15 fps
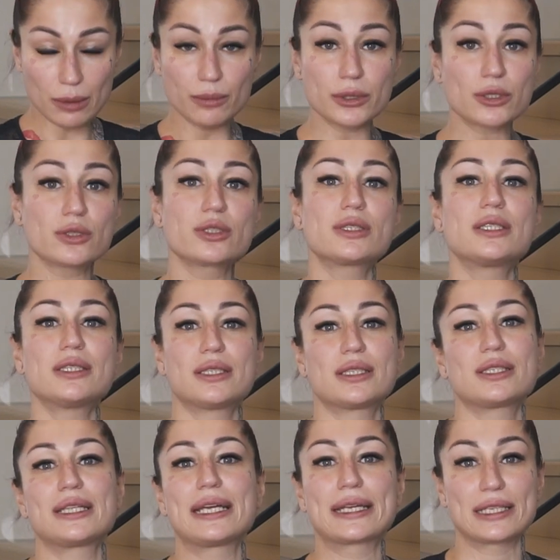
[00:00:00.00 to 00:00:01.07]
because this
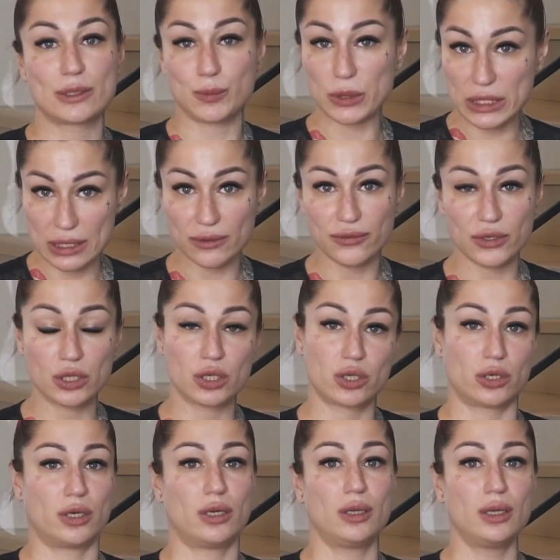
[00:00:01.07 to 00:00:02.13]
is like a specific
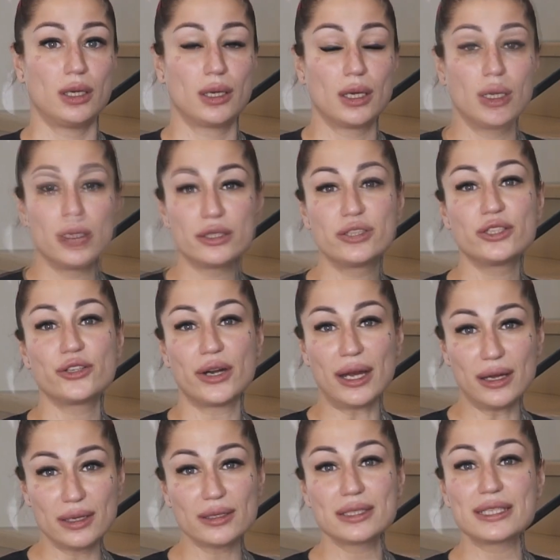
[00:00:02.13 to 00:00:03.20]
curl. There
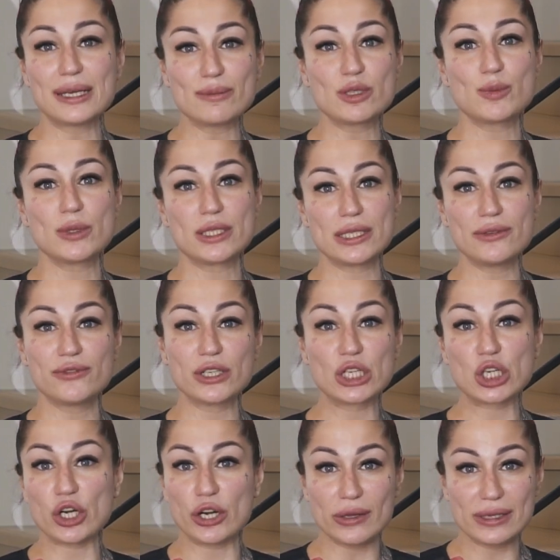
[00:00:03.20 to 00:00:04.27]
are some
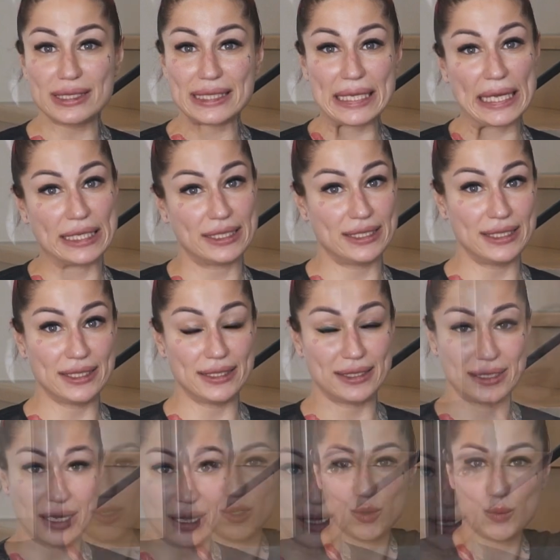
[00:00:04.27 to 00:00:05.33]
specific curls exist,
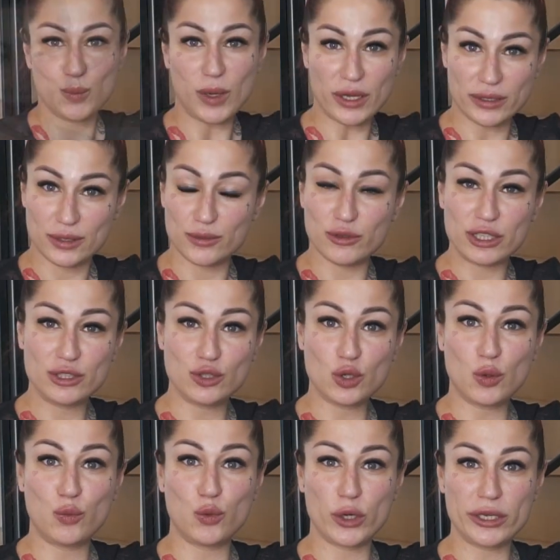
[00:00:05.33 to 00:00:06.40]
but when
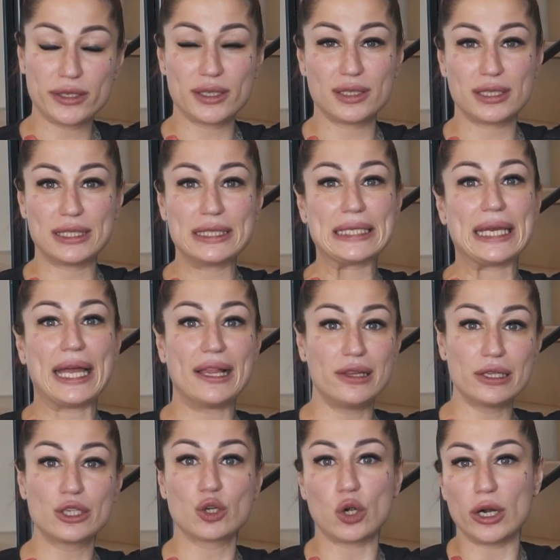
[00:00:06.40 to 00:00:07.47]
you're working in an
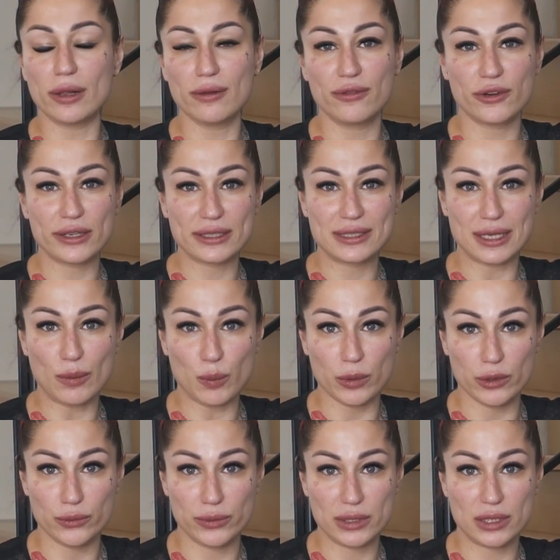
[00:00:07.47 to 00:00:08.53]
L curl, for
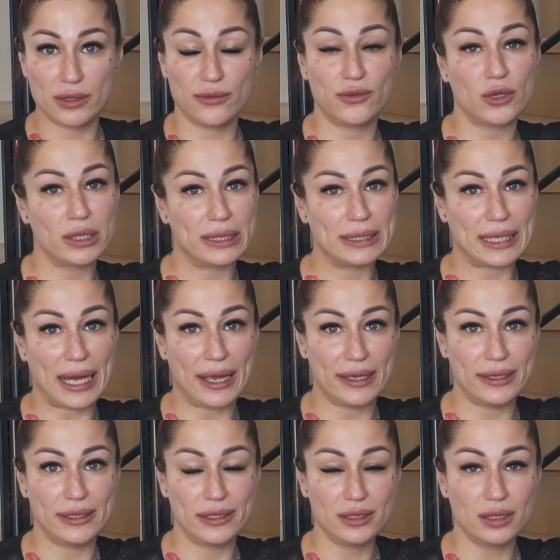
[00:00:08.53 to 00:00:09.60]
example, with the fallen
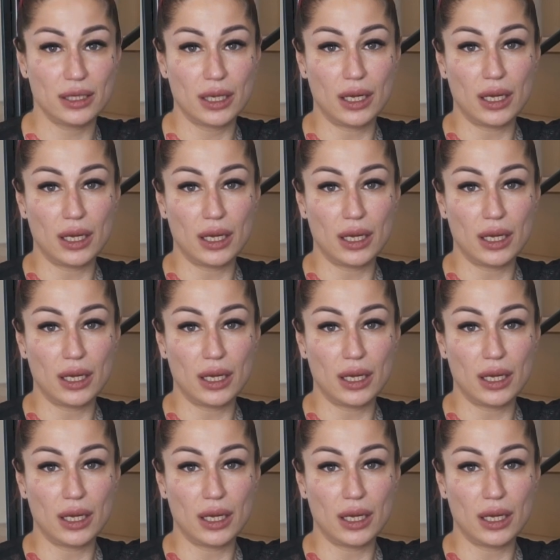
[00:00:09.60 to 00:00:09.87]
eyelid,